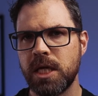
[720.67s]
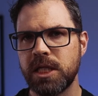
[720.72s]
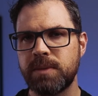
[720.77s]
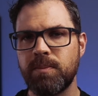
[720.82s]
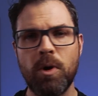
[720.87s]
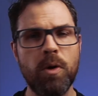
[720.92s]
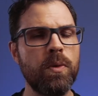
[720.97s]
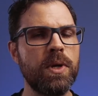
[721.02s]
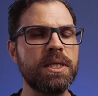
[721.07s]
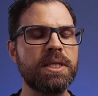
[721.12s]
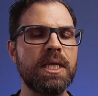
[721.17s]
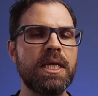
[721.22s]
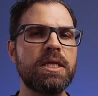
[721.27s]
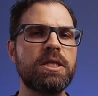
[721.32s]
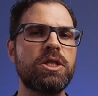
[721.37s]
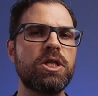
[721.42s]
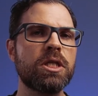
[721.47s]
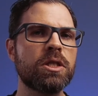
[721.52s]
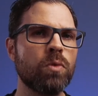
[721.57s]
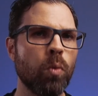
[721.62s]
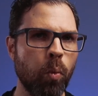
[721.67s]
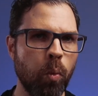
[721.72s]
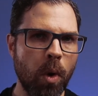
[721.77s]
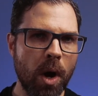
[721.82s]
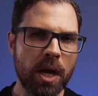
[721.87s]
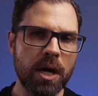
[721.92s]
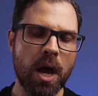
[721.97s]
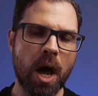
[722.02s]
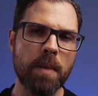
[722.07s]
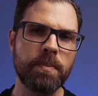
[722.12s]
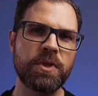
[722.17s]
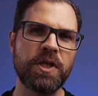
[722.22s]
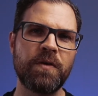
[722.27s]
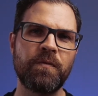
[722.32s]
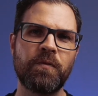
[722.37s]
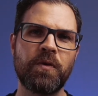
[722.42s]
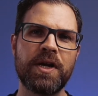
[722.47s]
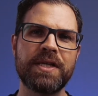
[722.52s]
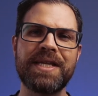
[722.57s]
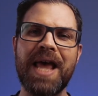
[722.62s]
SmartWings is just one option
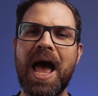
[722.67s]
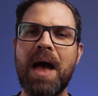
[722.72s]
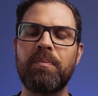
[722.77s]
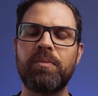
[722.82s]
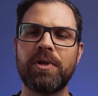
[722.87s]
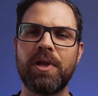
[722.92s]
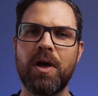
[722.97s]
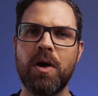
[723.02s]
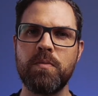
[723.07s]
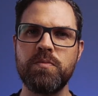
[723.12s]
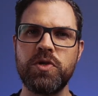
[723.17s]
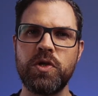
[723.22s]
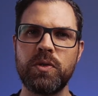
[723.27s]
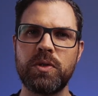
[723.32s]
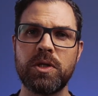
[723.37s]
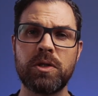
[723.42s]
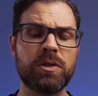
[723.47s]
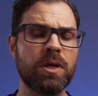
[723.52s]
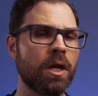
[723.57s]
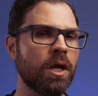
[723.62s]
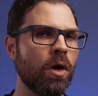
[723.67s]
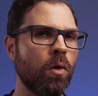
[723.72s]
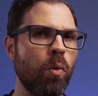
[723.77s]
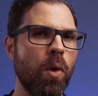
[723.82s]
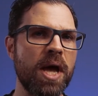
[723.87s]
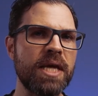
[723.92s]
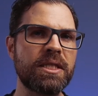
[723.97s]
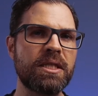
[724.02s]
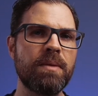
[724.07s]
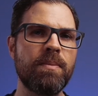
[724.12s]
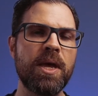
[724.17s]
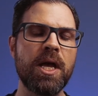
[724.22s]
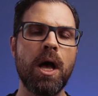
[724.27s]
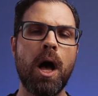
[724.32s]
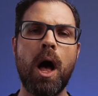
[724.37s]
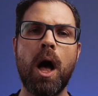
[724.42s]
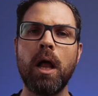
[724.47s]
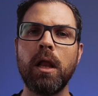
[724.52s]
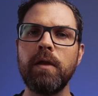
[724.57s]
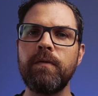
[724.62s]
for us Apple Home users on a quest to make
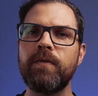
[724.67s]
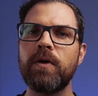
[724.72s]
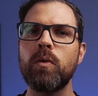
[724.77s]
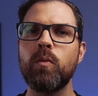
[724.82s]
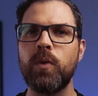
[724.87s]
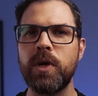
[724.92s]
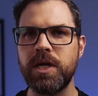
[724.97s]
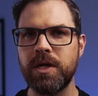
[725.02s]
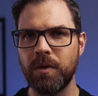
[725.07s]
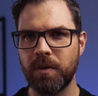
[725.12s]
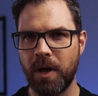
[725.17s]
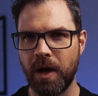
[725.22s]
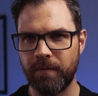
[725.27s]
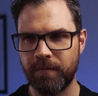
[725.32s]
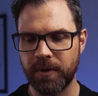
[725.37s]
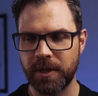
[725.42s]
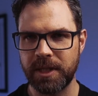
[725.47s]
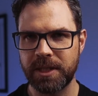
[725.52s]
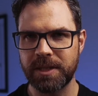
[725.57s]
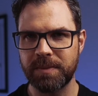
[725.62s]
all of our window coverings